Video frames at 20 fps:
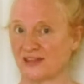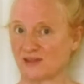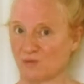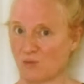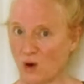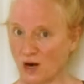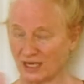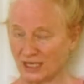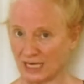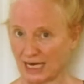there's
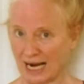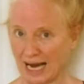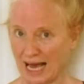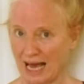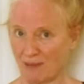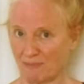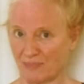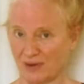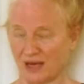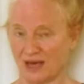one
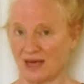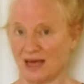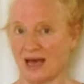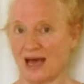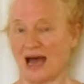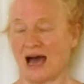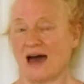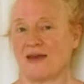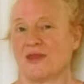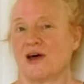clap,
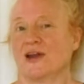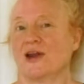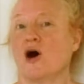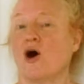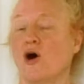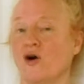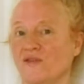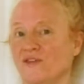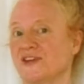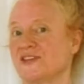and then
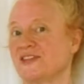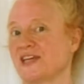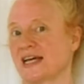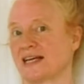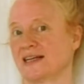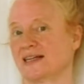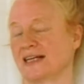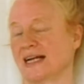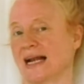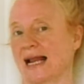on the
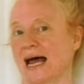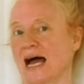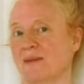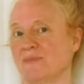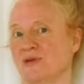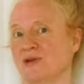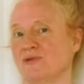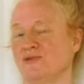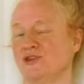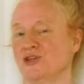second
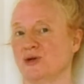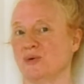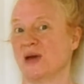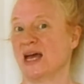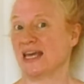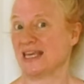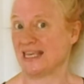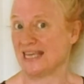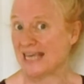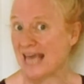clap you do
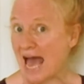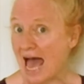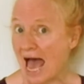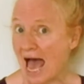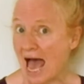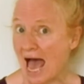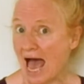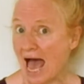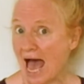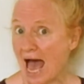
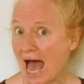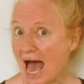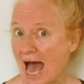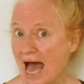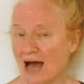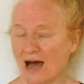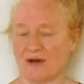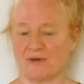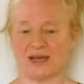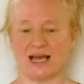
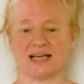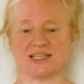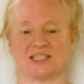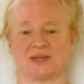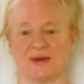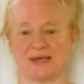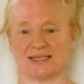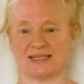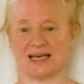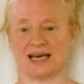yeah. Okay,
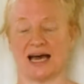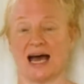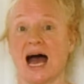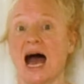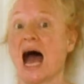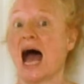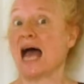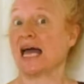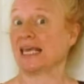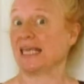so it's
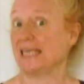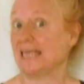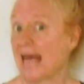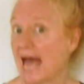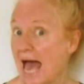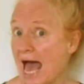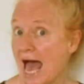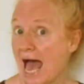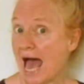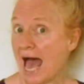
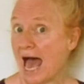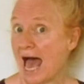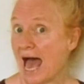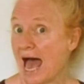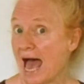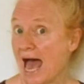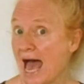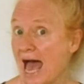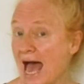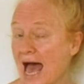
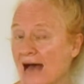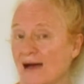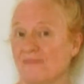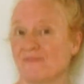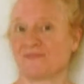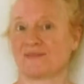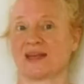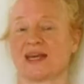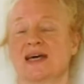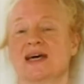yeah,
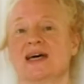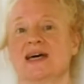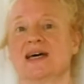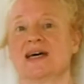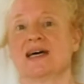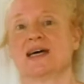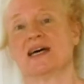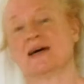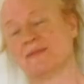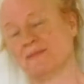
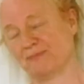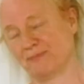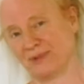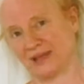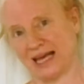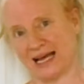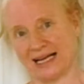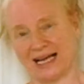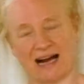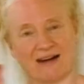
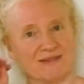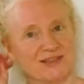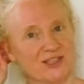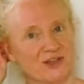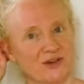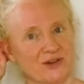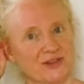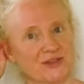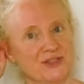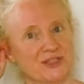but that carries
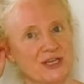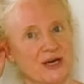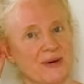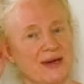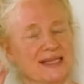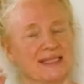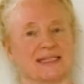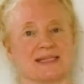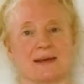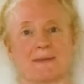on, so
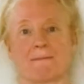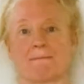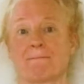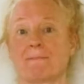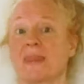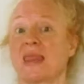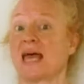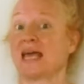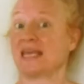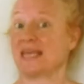it's
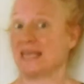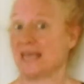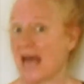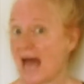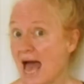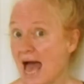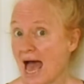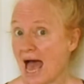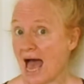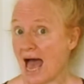
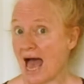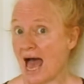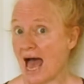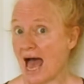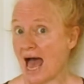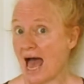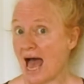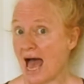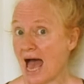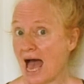
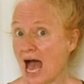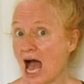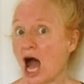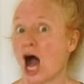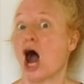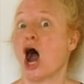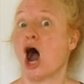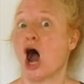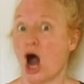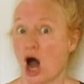yeah,
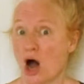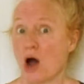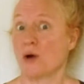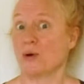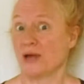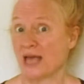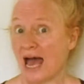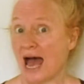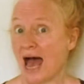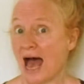
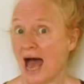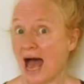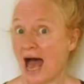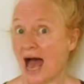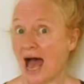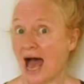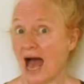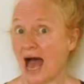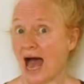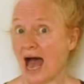oh
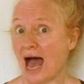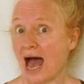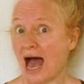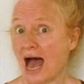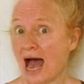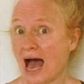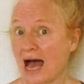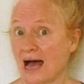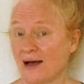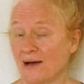
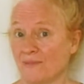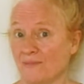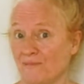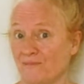yeah,